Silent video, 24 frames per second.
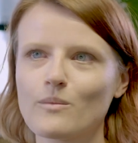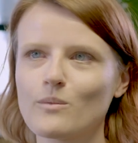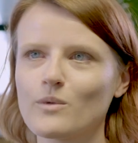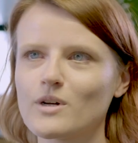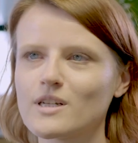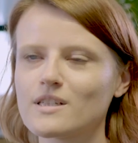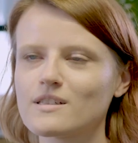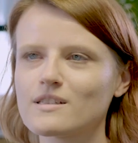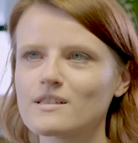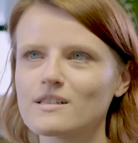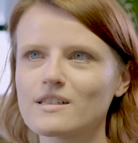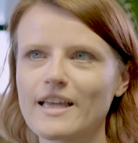
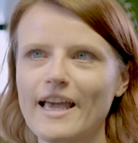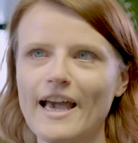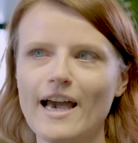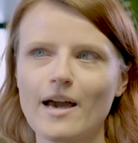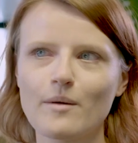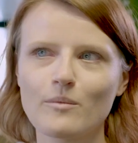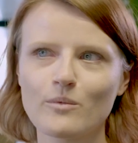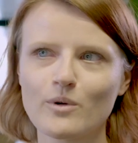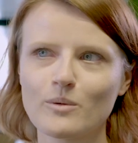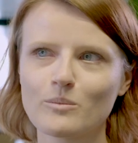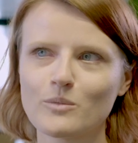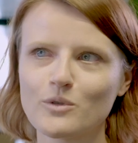what
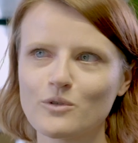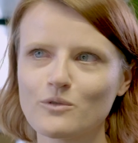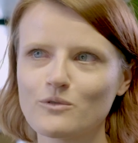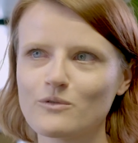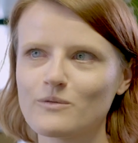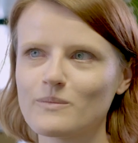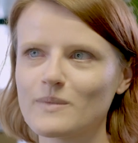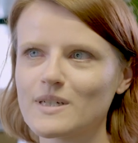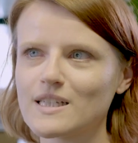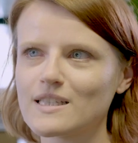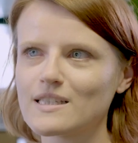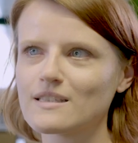camera
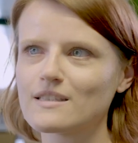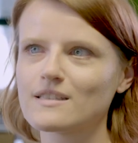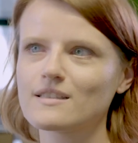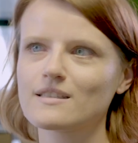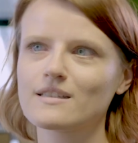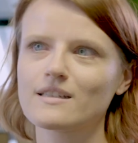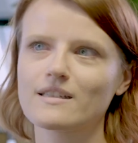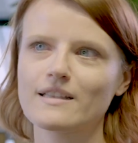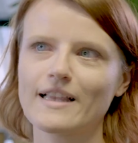movements,